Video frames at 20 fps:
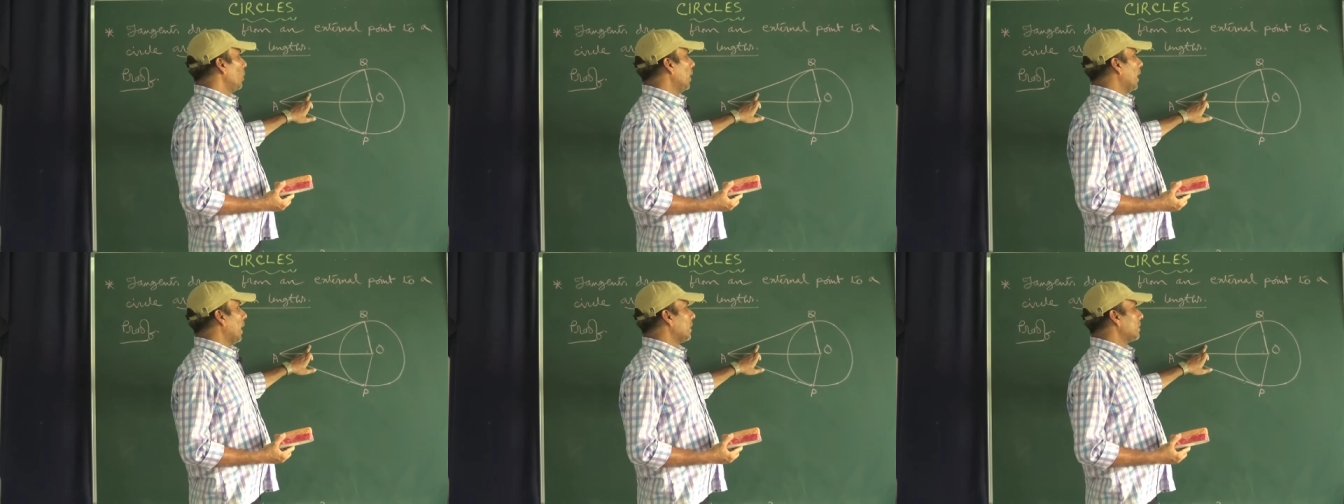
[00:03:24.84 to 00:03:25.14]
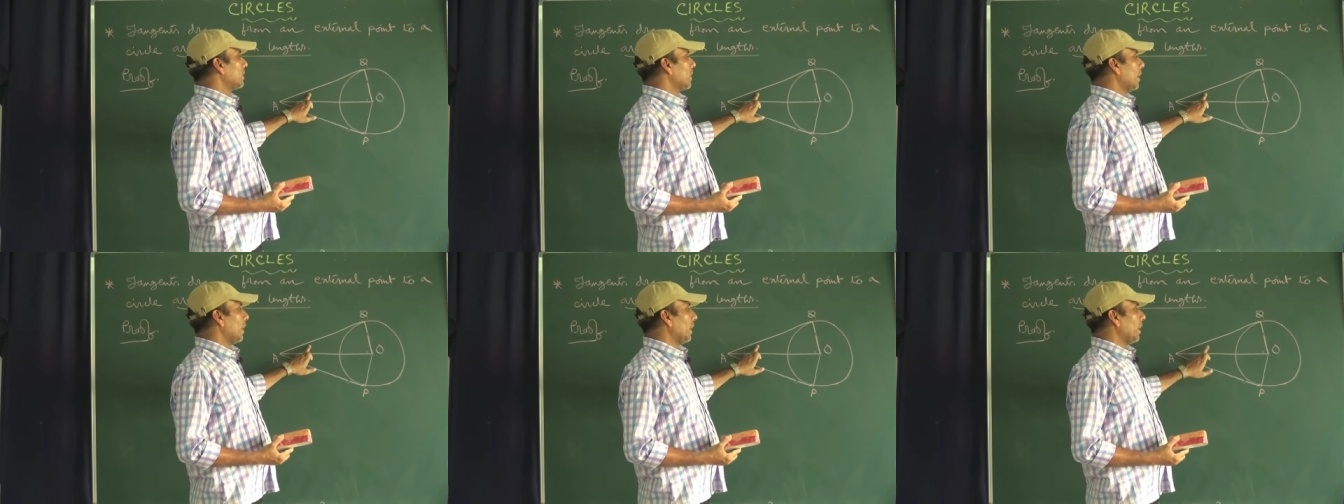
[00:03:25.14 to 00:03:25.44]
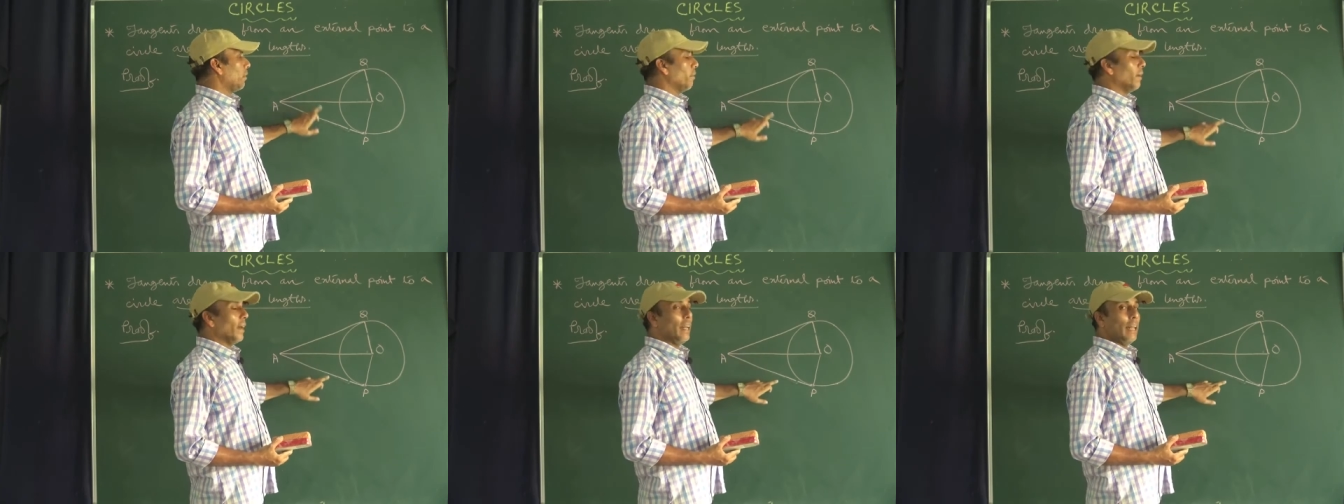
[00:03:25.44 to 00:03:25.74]
lengths are
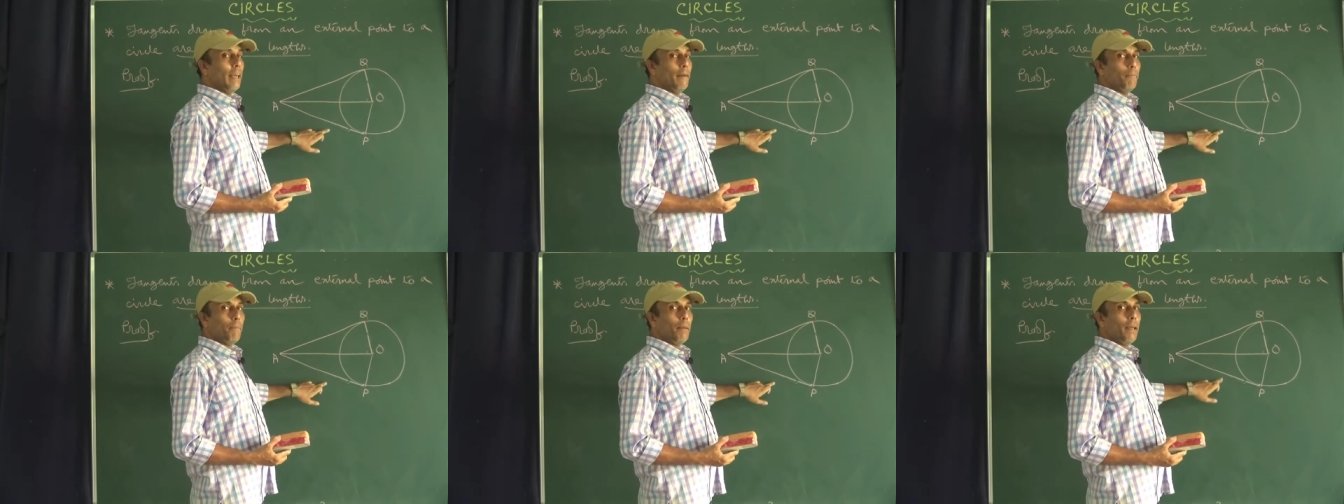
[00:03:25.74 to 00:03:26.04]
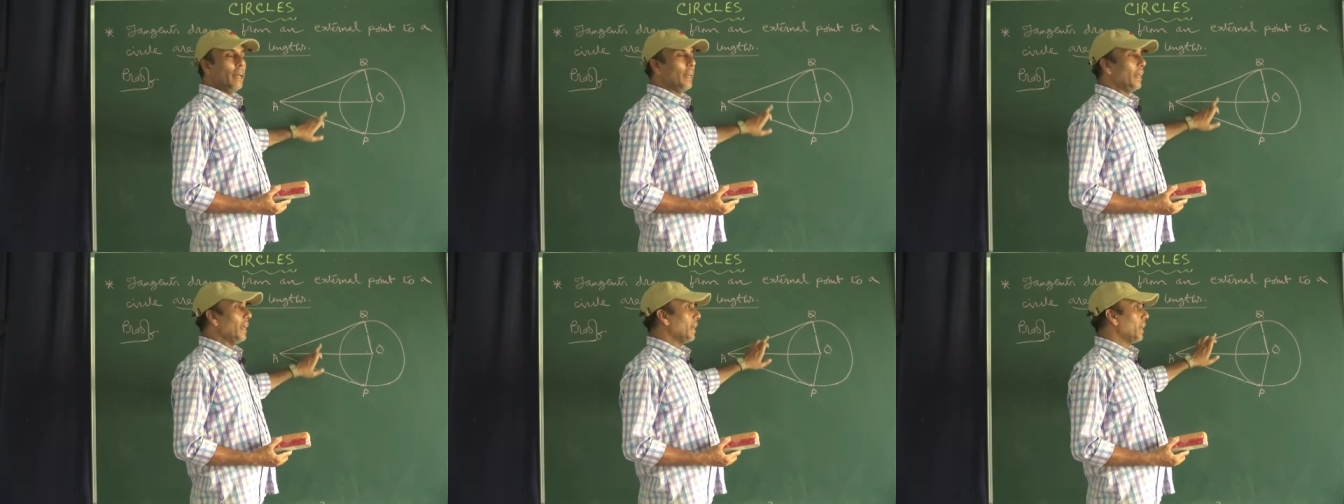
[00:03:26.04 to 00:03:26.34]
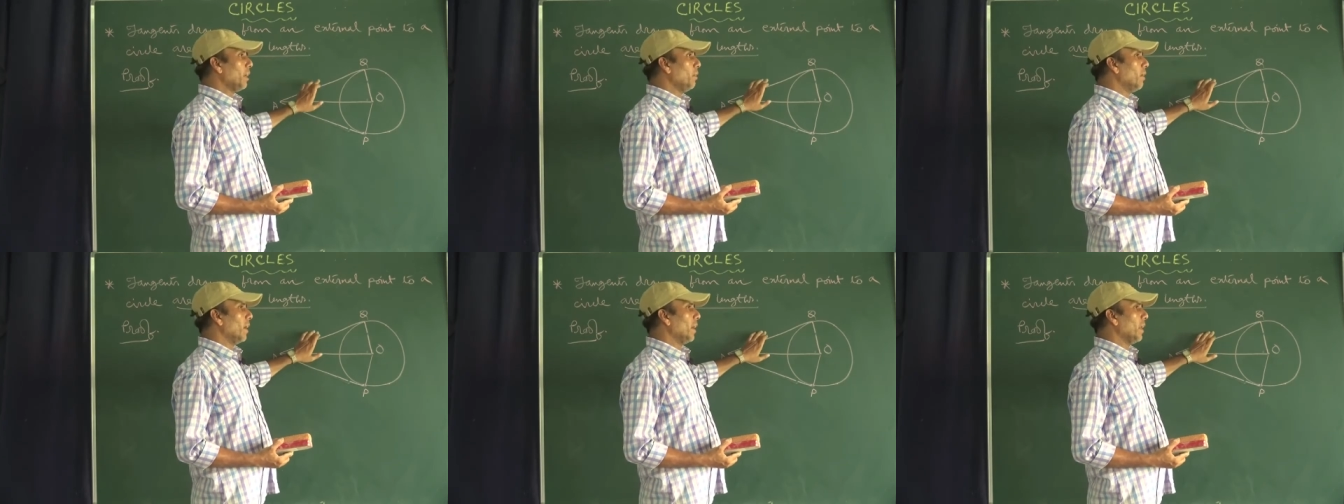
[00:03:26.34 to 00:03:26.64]
equal, A P and A
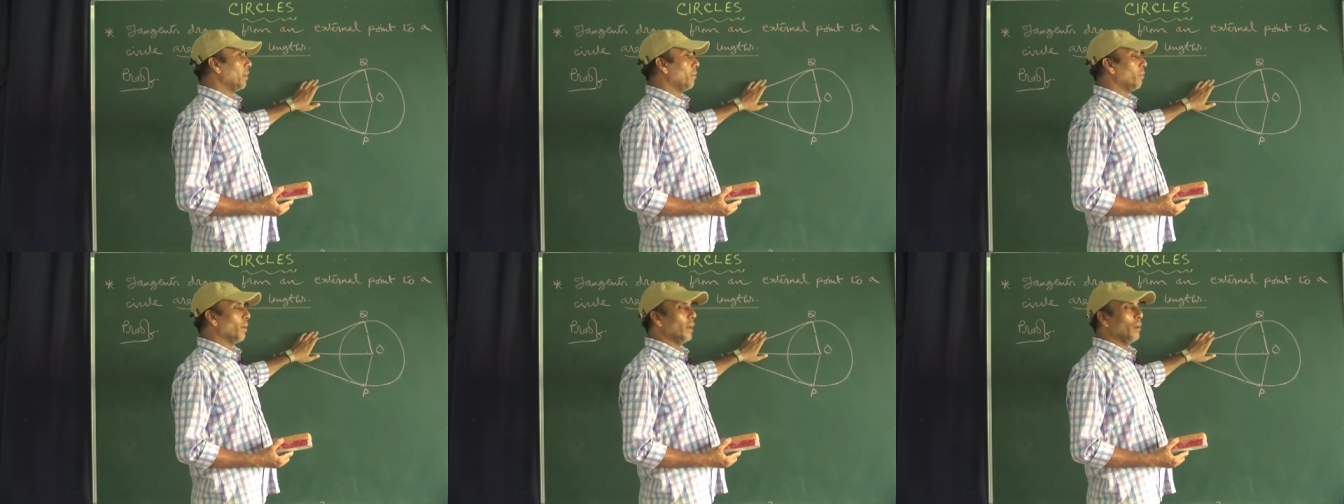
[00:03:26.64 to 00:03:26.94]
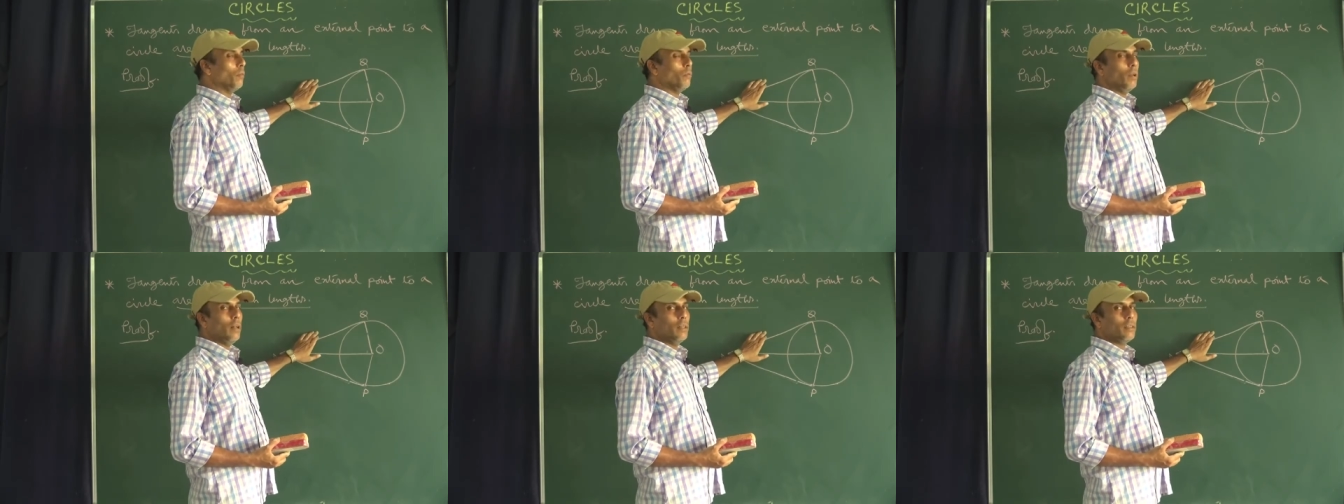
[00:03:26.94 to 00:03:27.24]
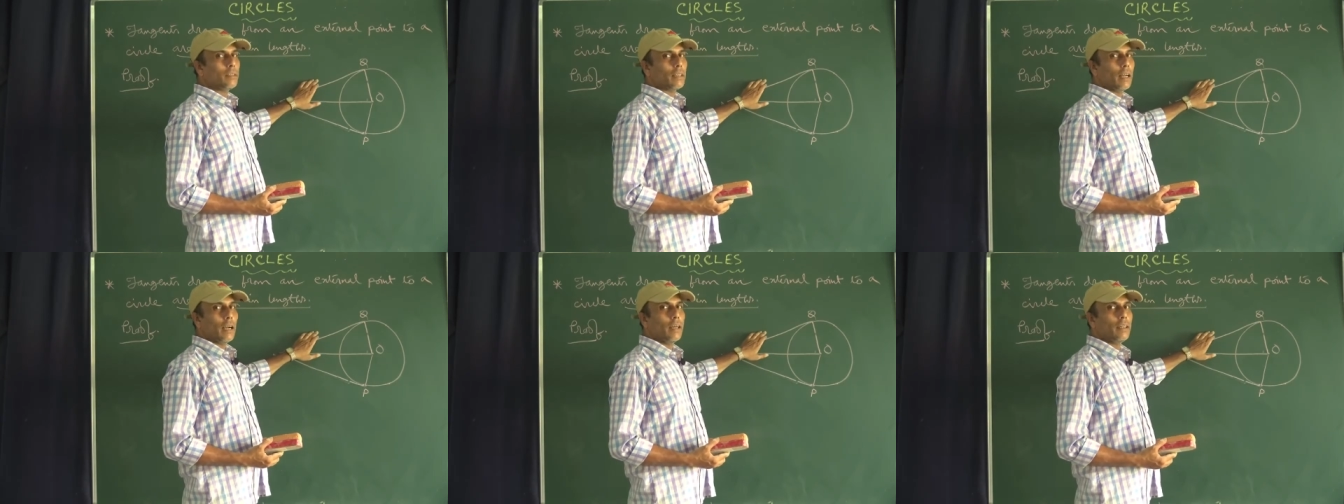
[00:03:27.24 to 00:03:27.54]
Q are equal, we'll
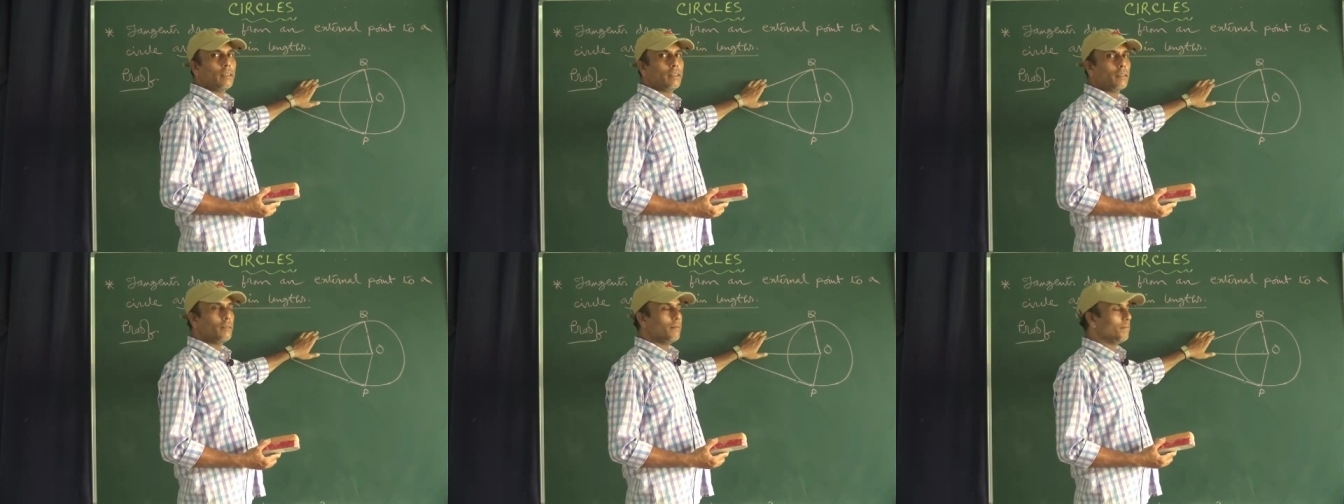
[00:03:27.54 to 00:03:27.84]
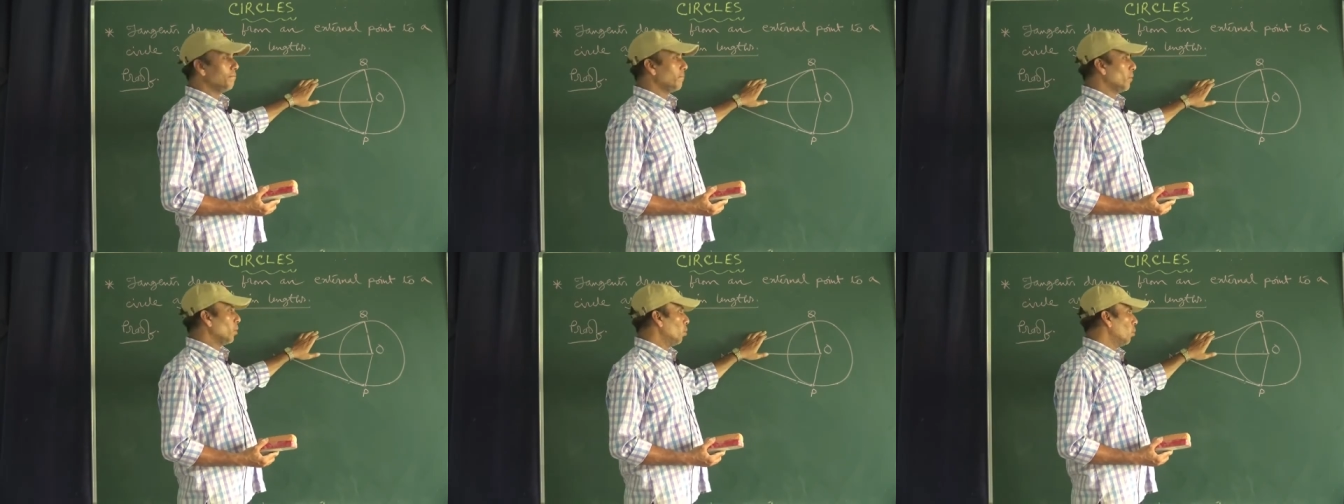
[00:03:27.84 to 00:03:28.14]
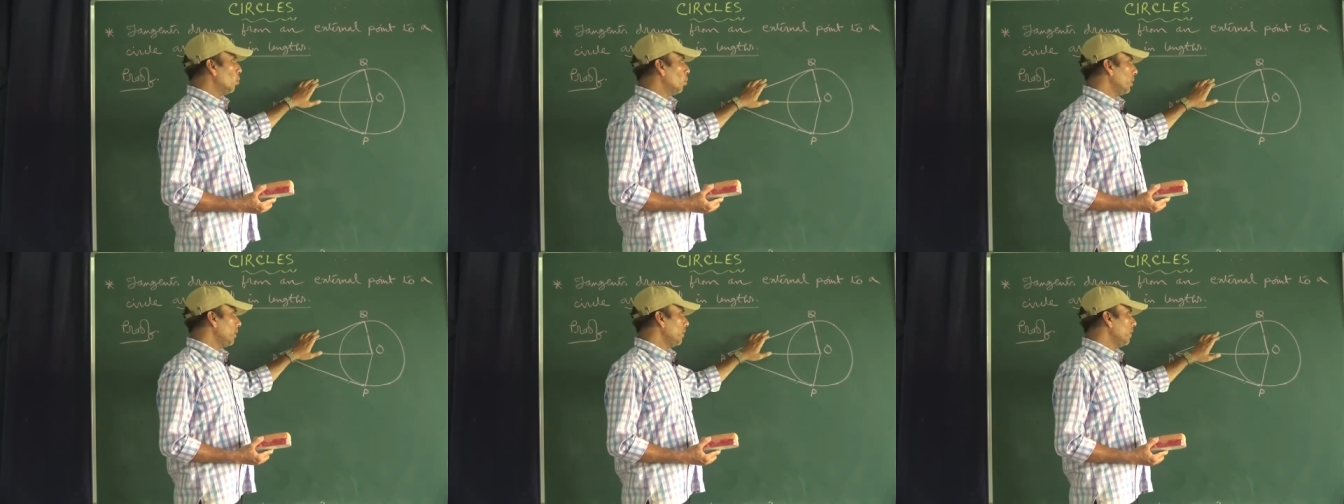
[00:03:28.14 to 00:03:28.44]
start
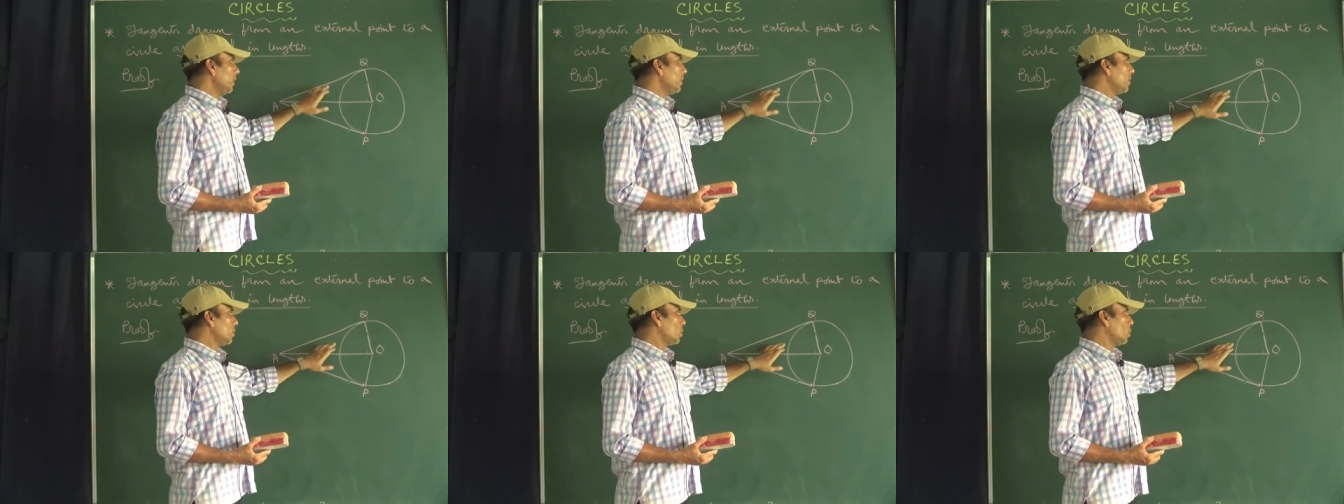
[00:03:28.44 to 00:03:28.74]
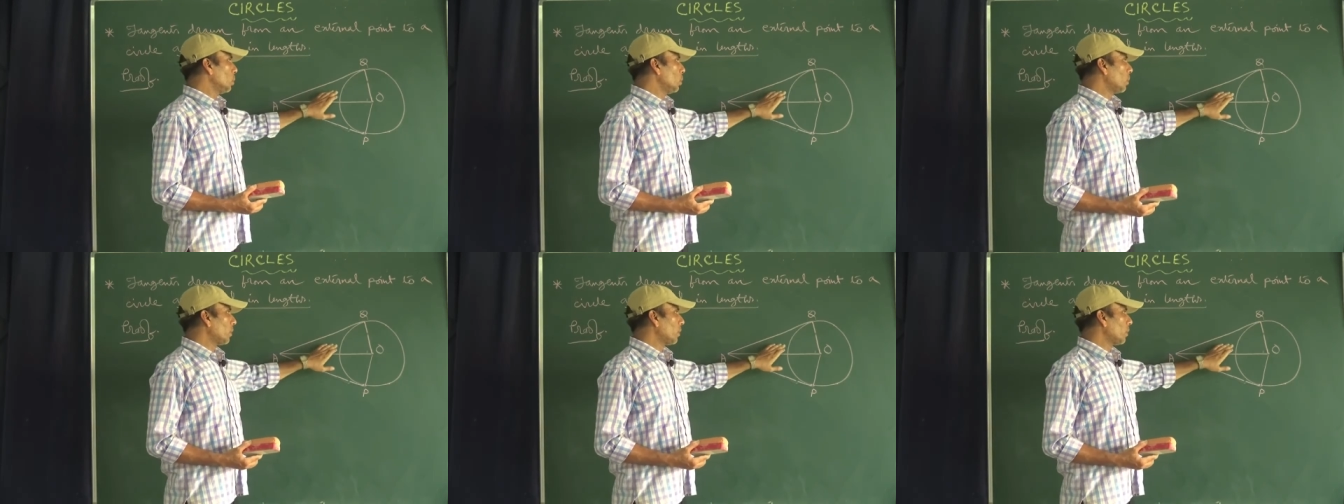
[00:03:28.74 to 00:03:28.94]
with these two